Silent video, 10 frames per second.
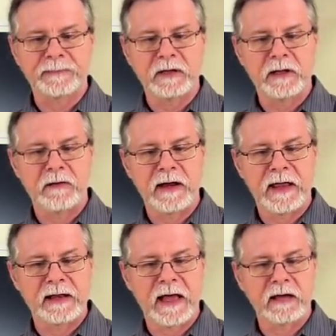there
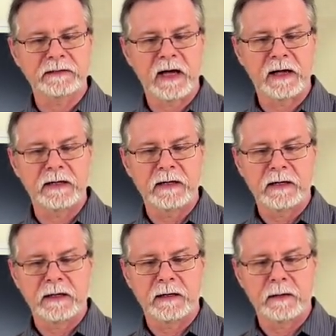at Aldon
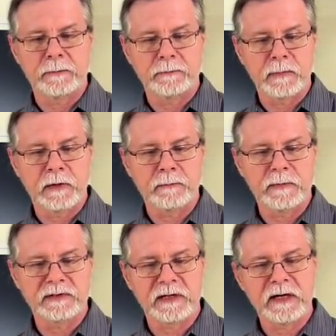
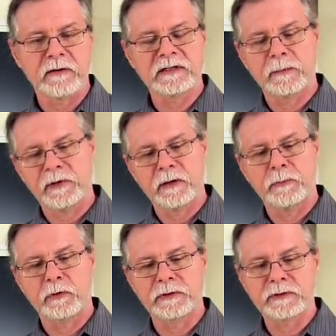Music. Here are some of the
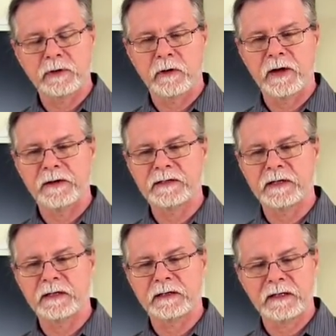important songwriters
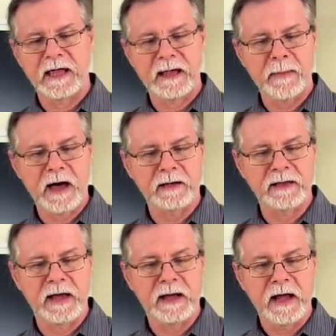that came out of
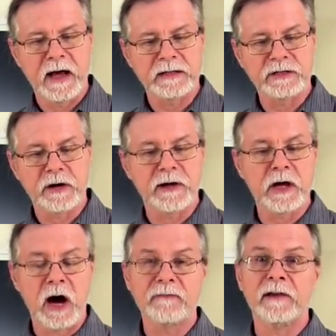that. Jerry
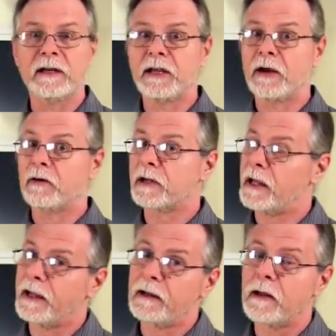Goffin and Carole
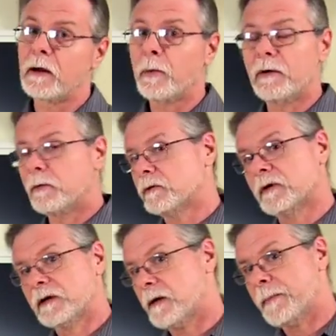King. We'll
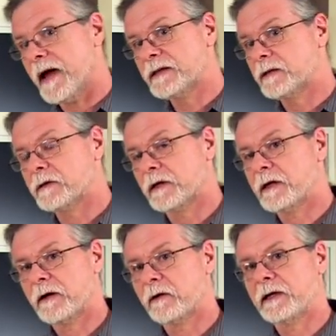come back to
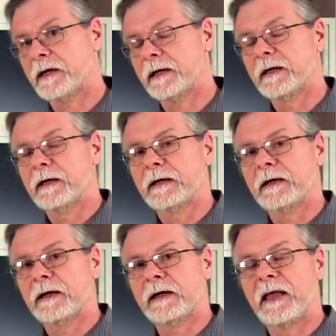Carole King
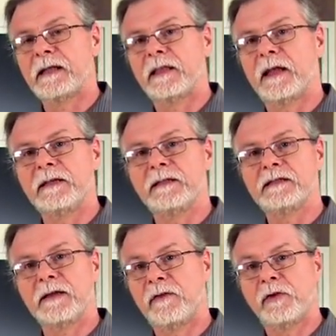again in the
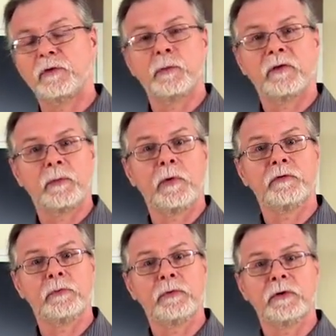1970s, one of the
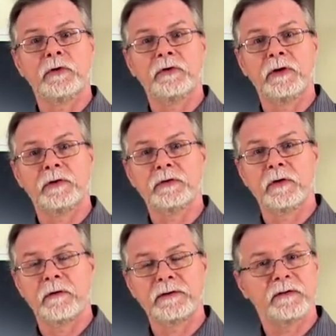most important
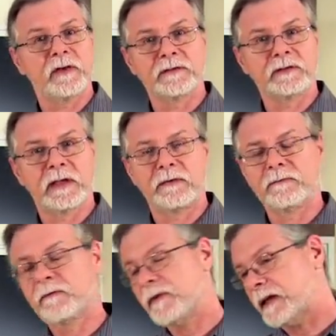singer-songwriters. In fact, she's had a
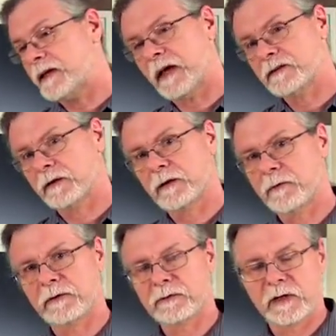fantastic
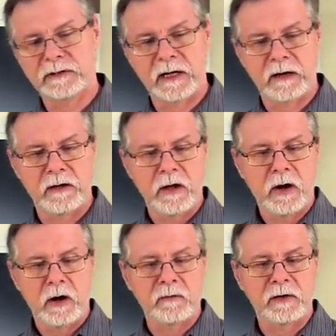career stretching out
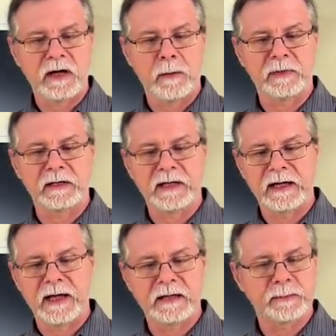over a couple of
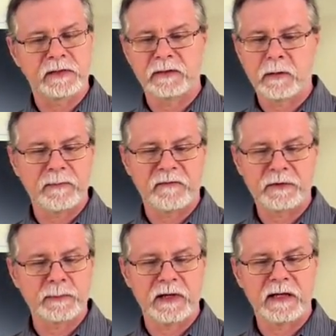decades. But their
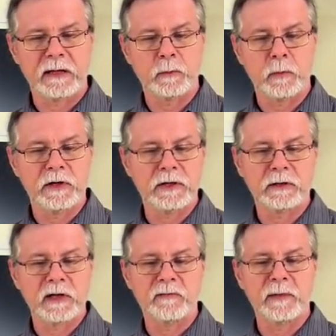first big hit, Will
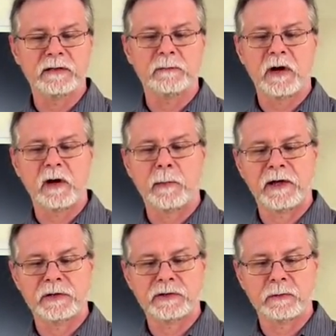You Love Me Tomorrow
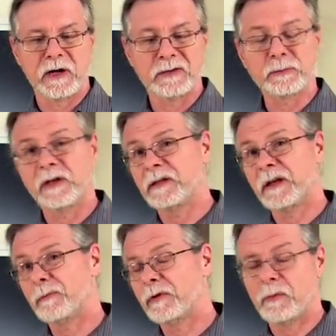by the Shirelles, went to
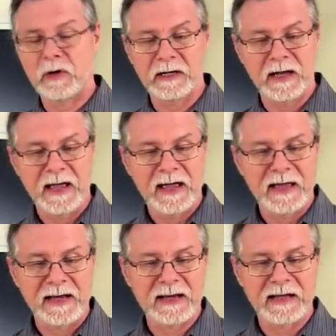number one
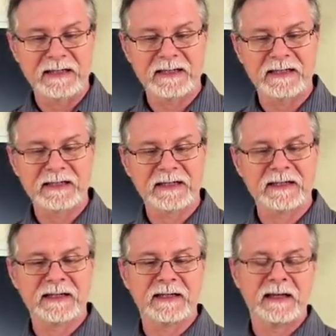in
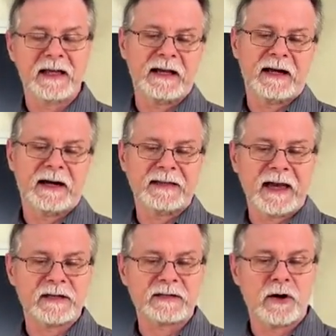1960. They
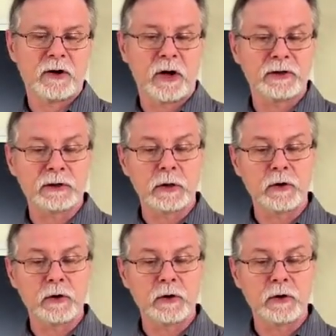had a song called The